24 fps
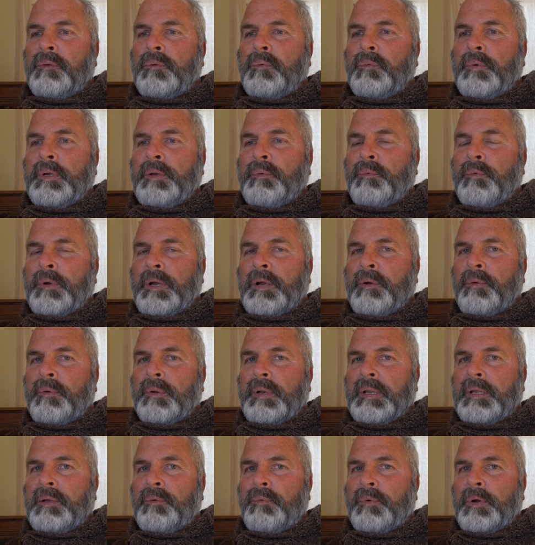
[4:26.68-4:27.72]
we
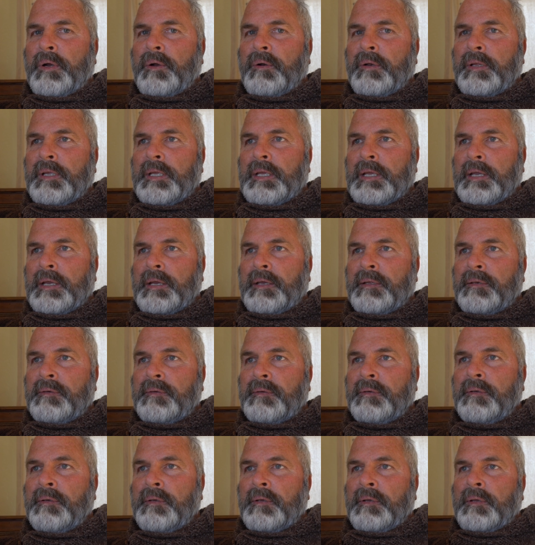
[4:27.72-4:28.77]
rarely
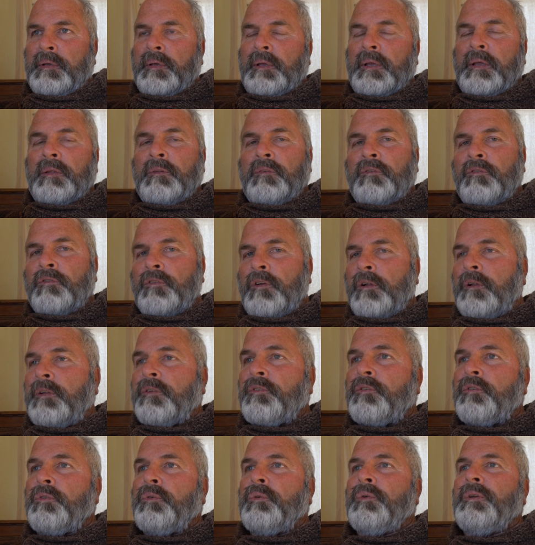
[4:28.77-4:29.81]
get. And
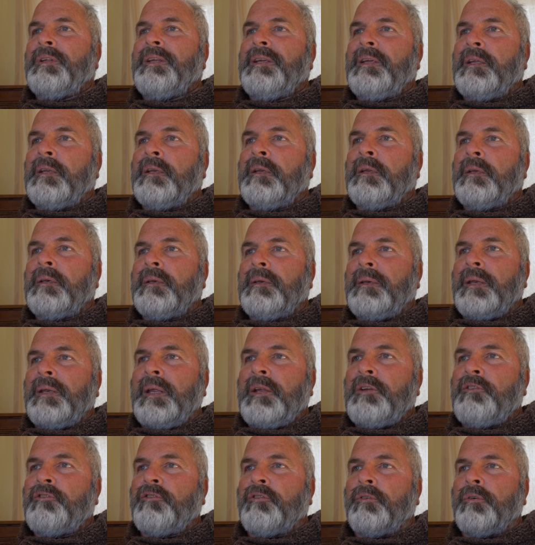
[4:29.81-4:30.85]
solitude in
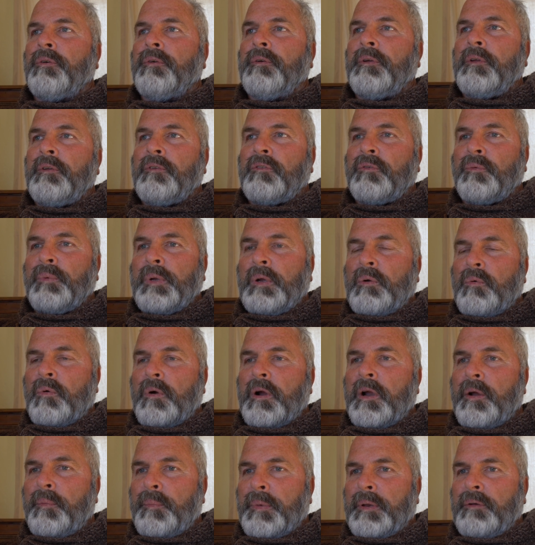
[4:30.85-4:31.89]
nature is a
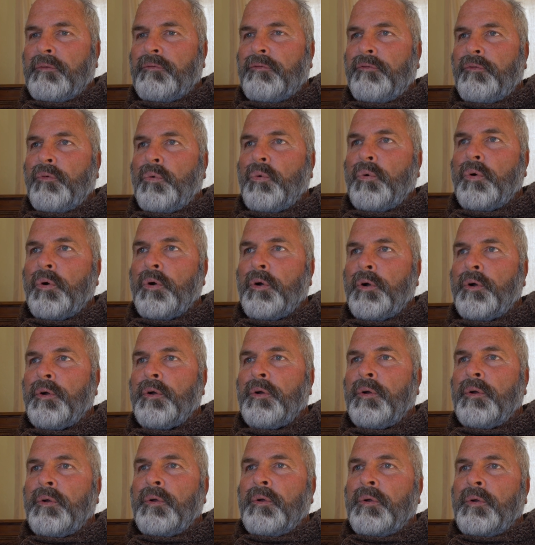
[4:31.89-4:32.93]
requirement for
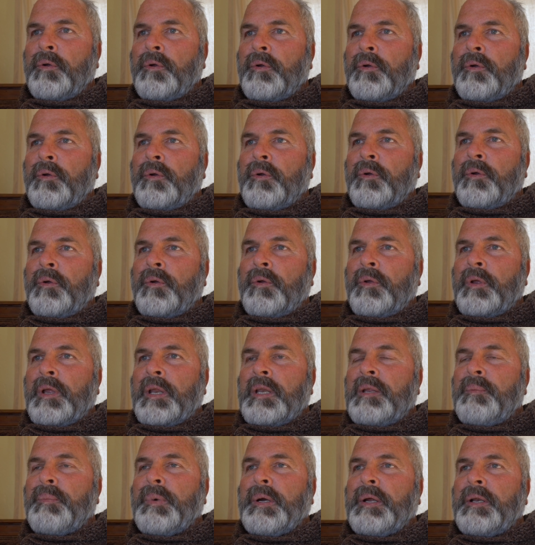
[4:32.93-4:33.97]

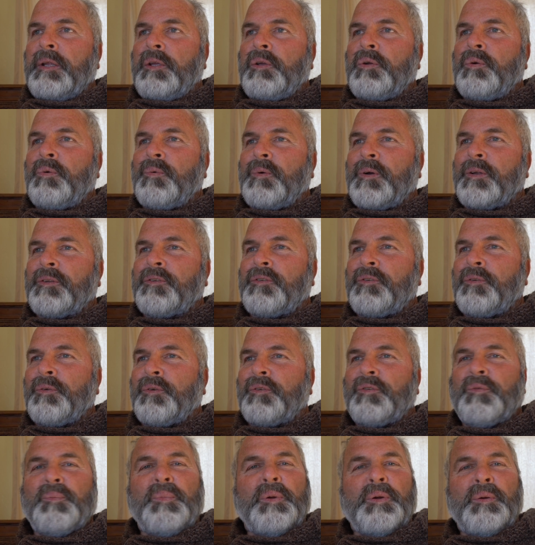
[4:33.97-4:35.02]
anybody who wants to
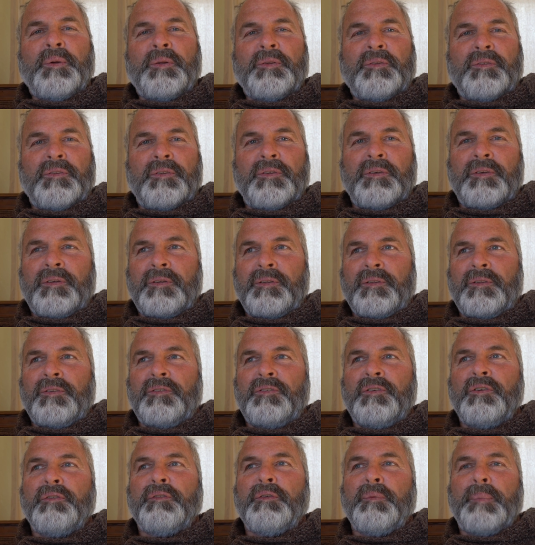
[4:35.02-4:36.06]
experience the
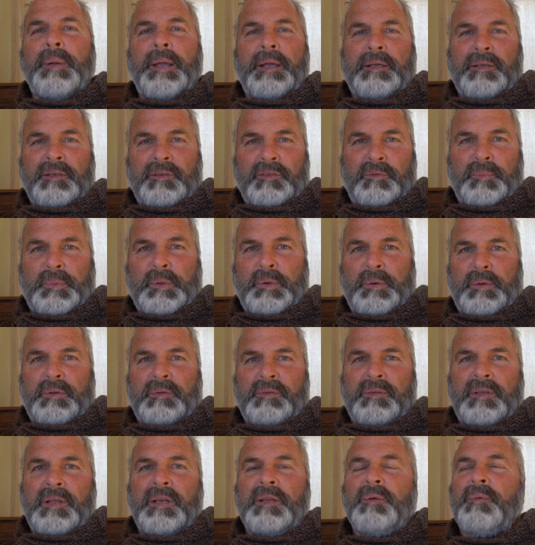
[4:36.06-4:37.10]
Silverback
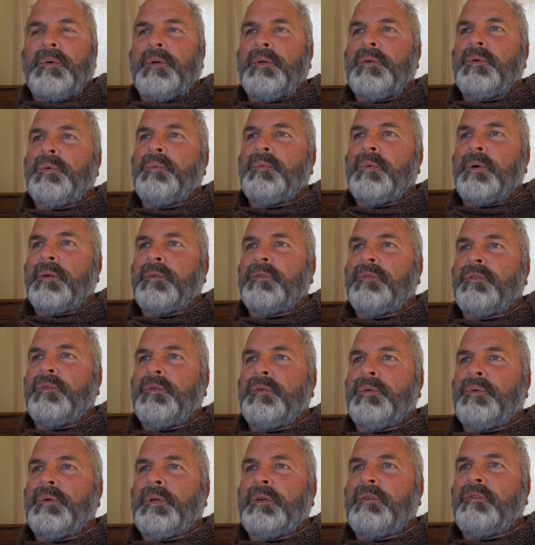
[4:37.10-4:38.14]
experience. Anyone who wants
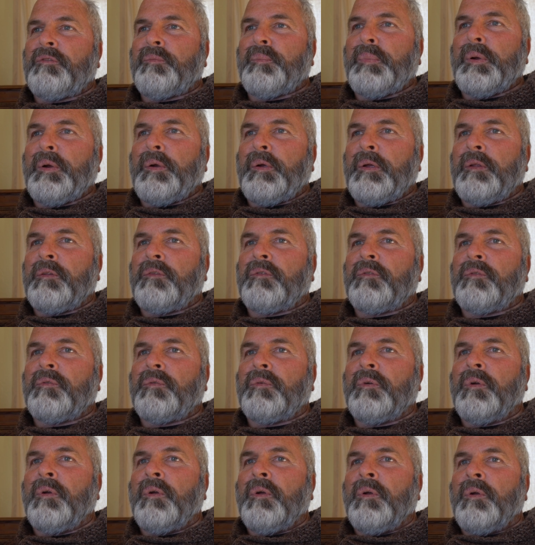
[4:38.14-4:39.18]
to experience